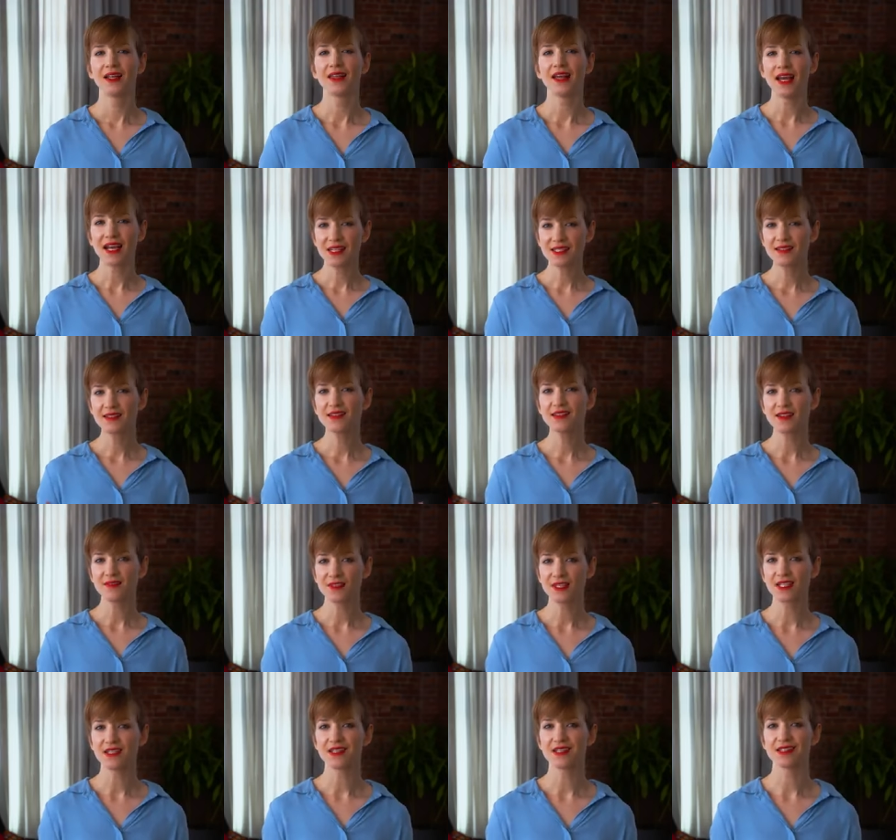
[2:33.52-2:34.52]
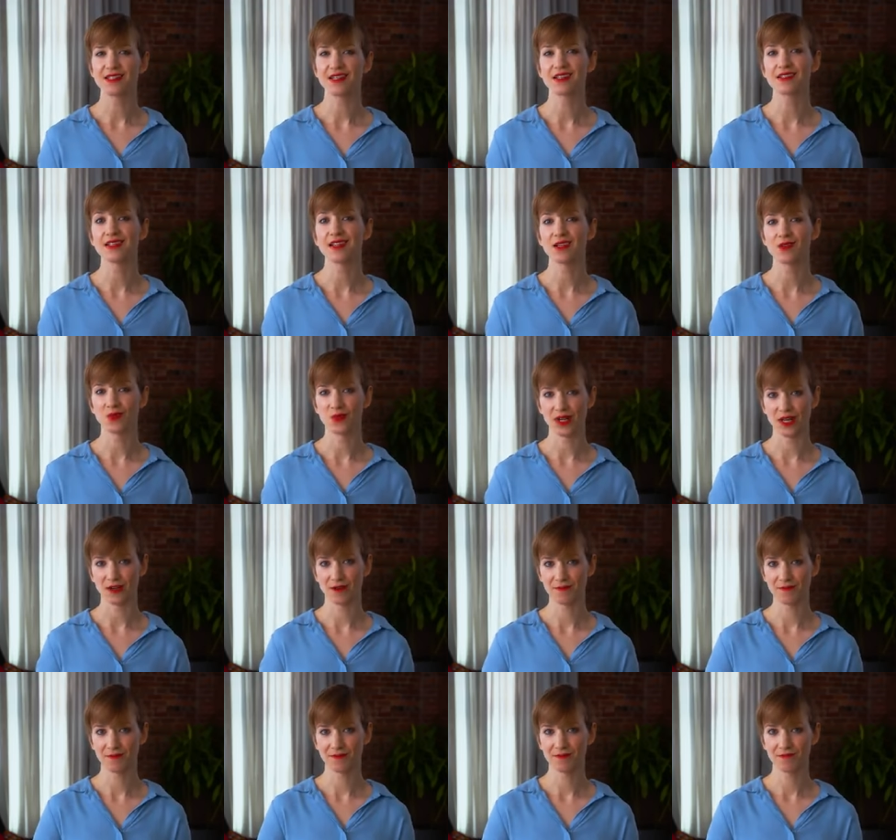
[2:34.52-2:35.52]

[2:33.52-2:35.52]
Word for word: The excellence of statistics is rigor.